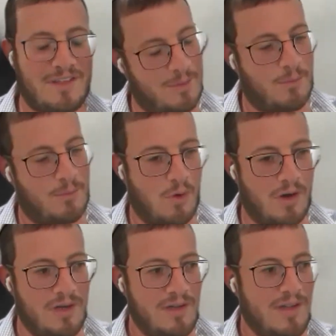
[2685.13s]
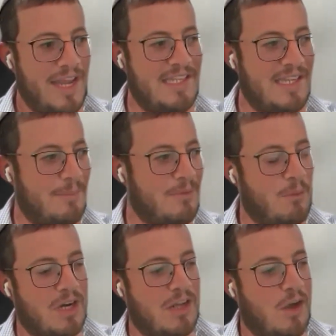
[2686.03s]
a little bit more in depth than
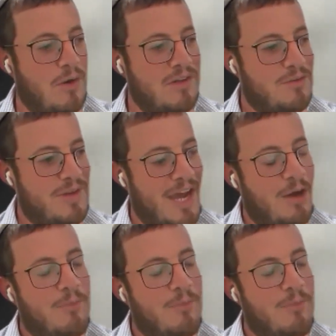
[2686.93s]
we're going to go into now.